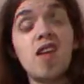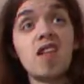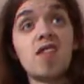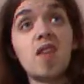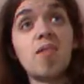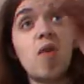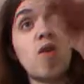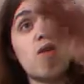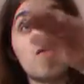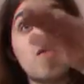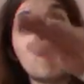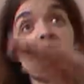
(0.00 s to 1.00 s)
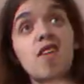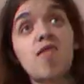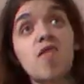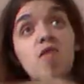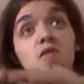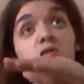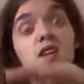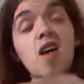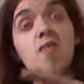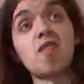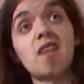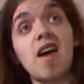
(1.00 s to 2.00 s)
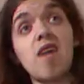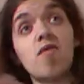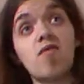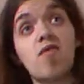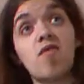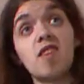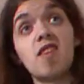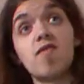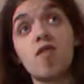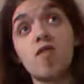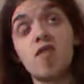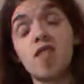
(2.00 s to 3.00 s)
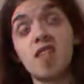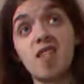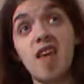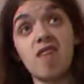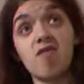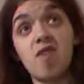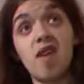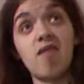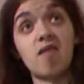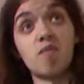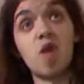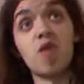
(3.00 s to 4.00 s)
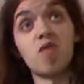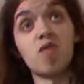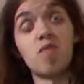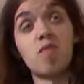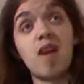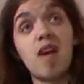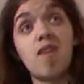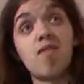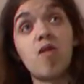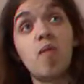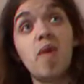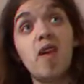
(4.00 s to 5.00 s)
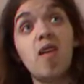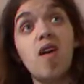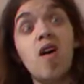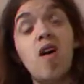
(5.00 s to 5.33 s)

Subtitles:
easily modify difficulty up and down for the difficulty select, whereas puzzles and platforming